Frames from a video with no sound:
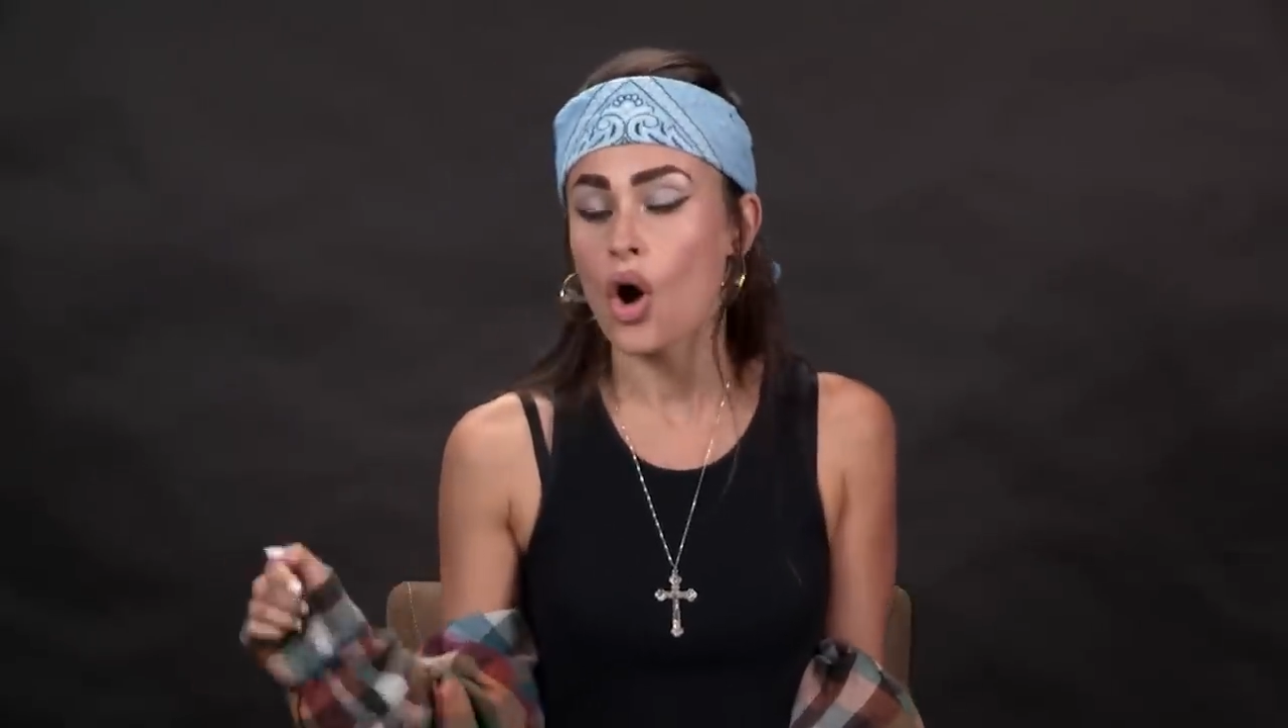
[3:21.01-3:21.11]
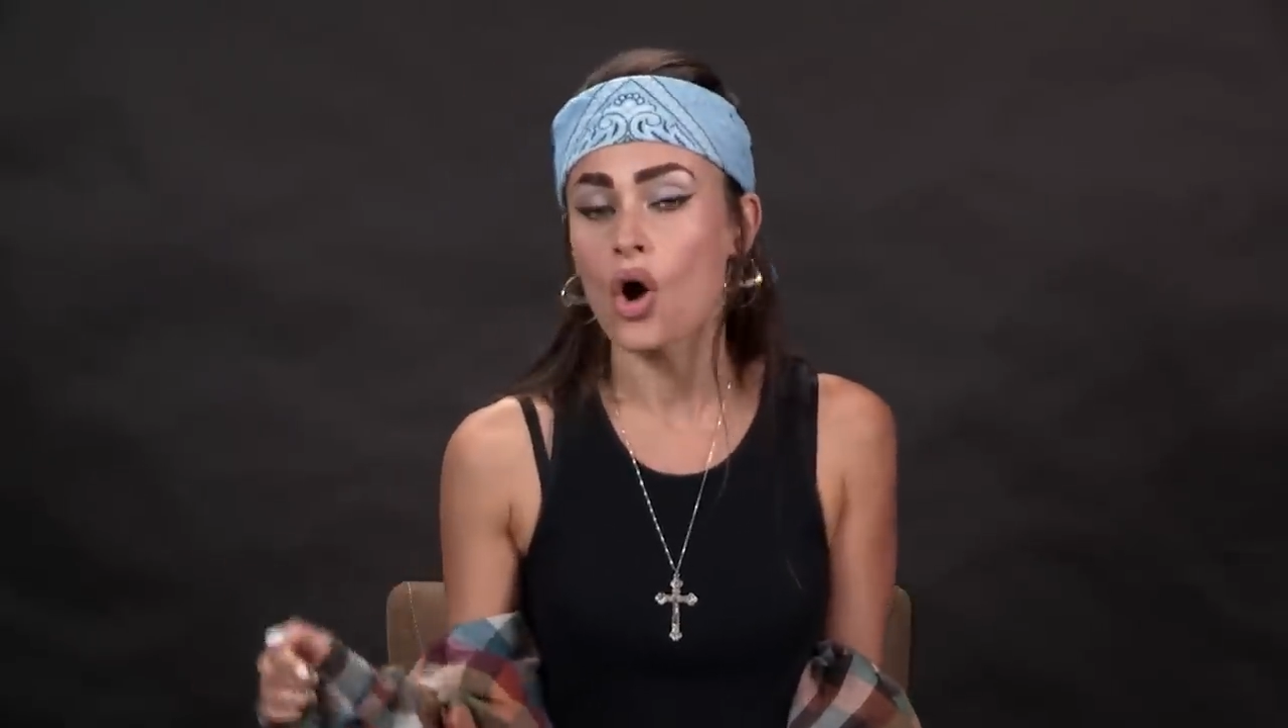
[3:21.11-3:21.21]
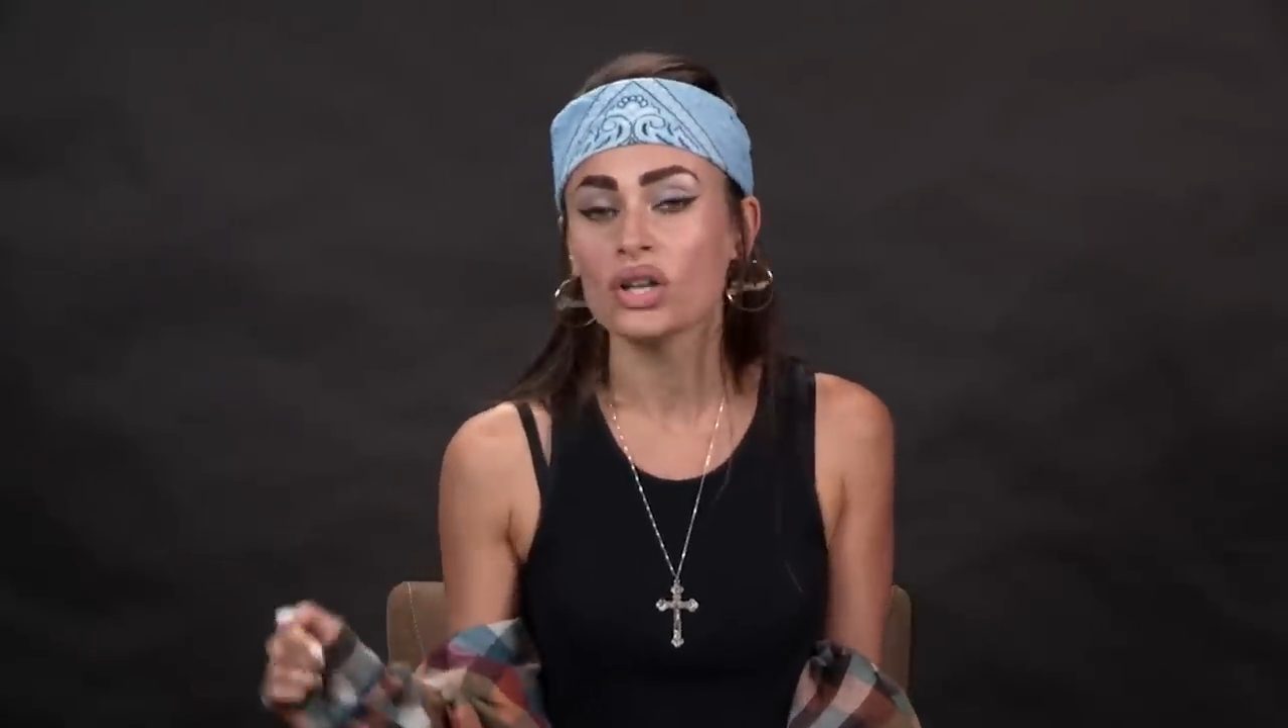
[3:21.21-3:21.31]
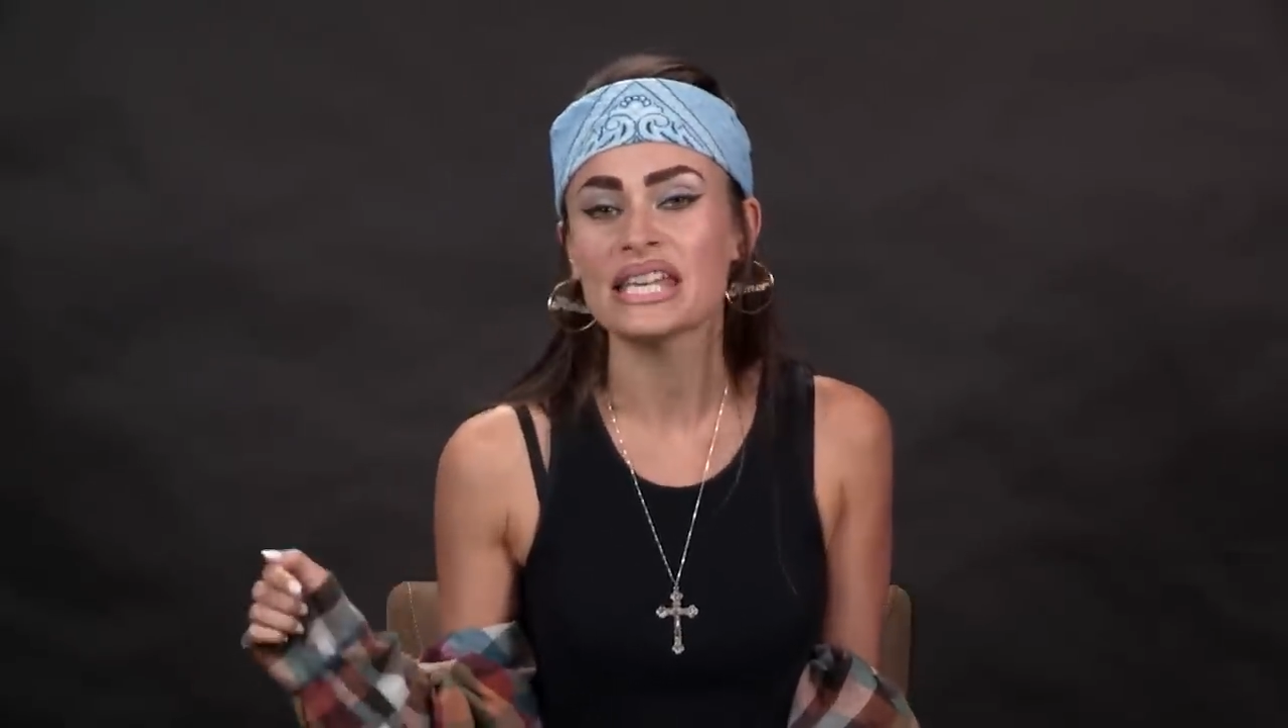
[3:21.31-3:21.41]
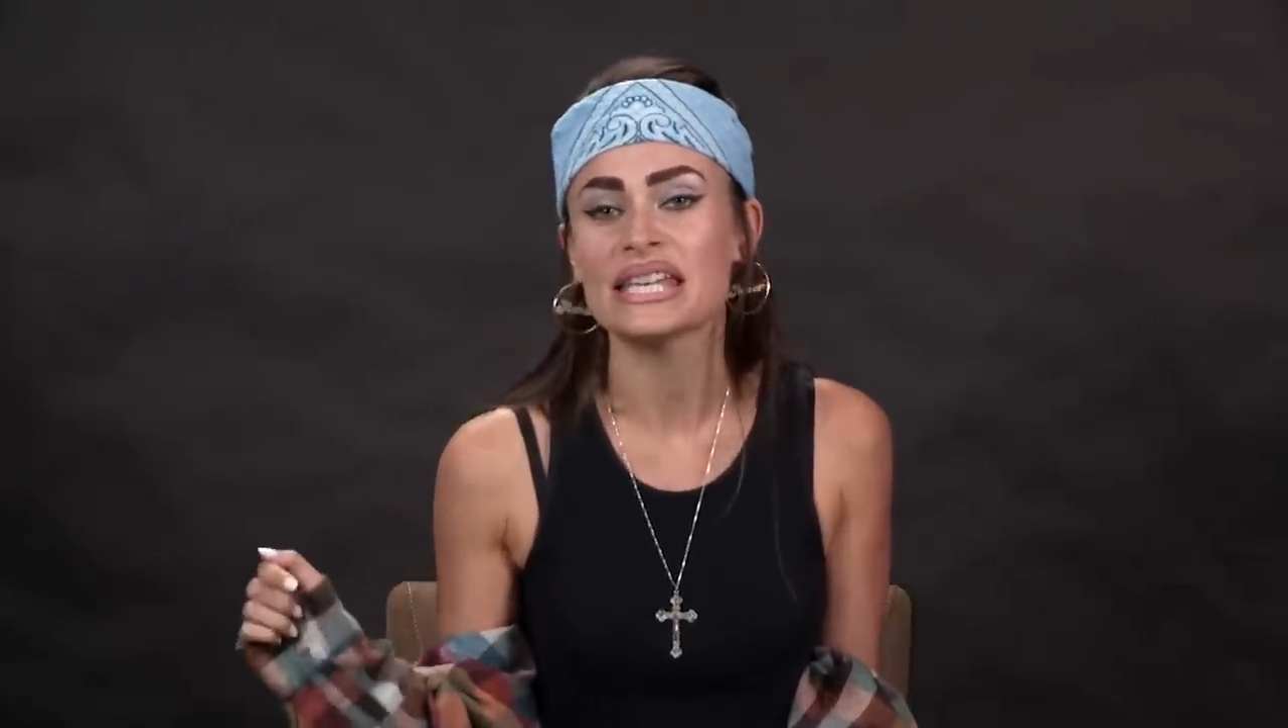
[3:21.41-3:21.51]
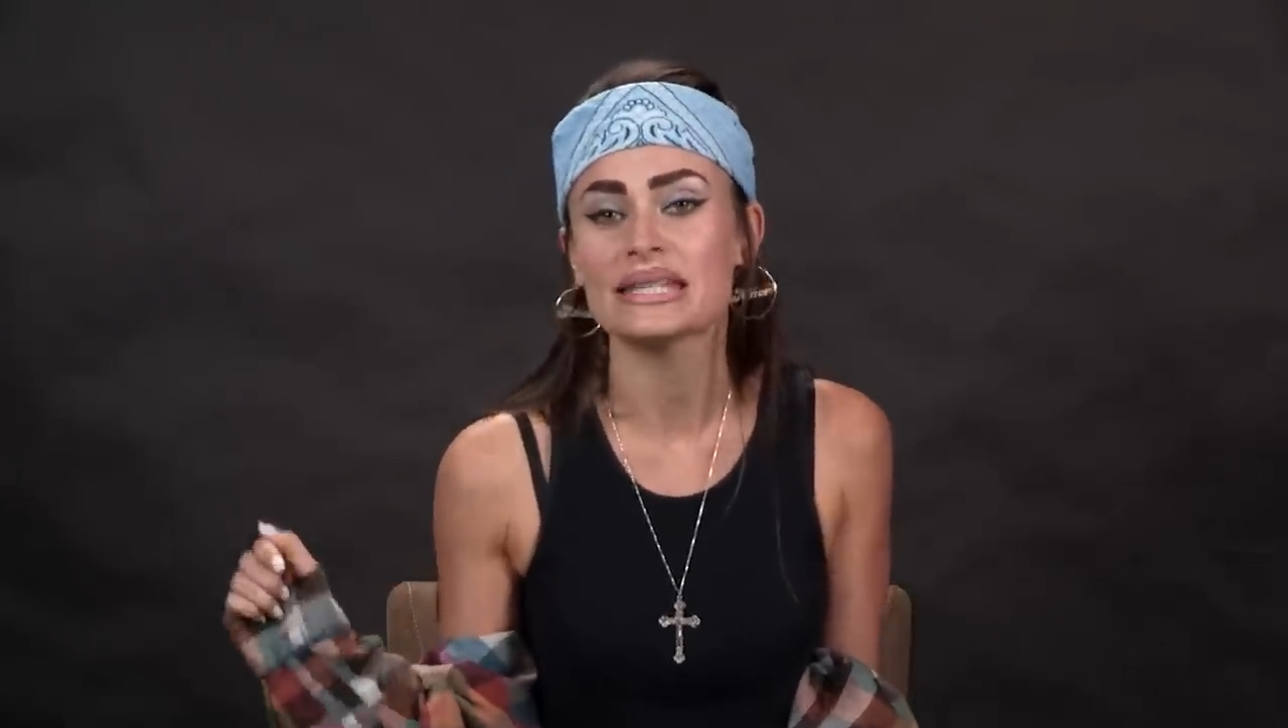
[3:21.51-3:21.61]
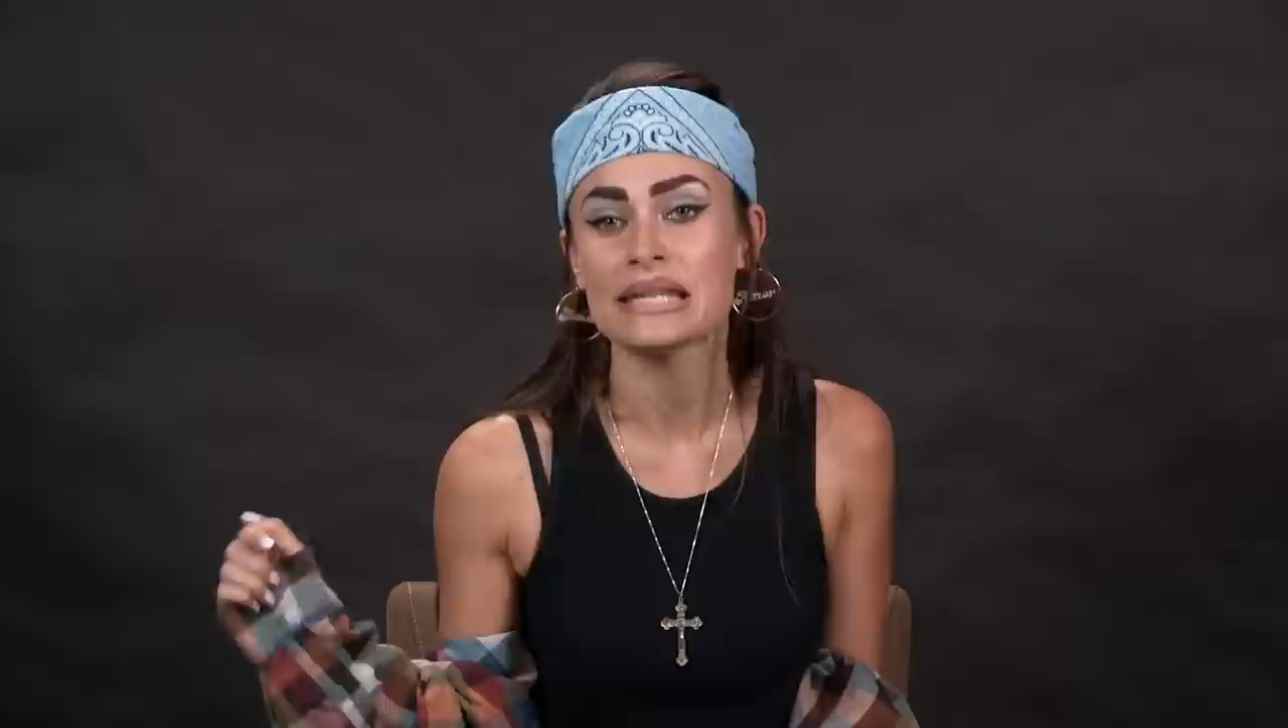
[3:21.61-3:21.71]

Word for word: on his